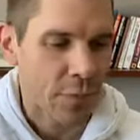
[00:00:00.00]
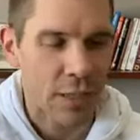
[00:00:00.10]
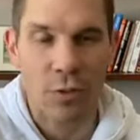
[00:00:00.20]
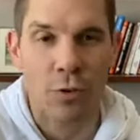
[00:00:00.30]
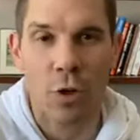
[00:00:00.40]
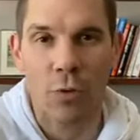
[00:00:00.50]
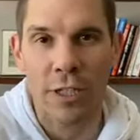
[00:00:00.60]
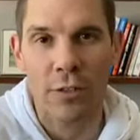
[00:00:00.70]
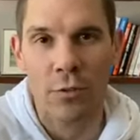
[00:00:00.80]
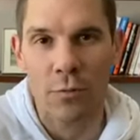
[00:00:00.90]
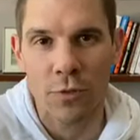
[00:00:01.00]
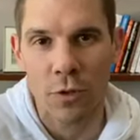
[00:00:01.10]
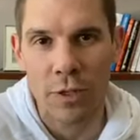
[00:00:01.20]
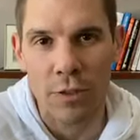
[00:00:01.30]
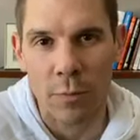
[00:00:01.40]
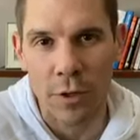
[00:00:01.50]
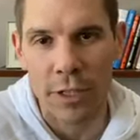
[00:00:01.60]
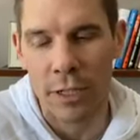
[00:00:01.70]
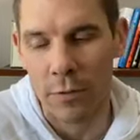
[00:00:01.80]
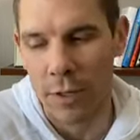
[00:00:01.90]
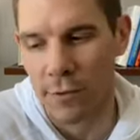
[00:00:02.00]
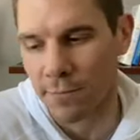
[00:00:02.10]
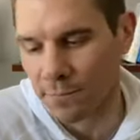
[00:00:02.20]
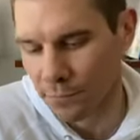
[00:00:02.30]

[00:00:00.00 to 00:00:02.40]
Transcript: so no legal marketing or whatever."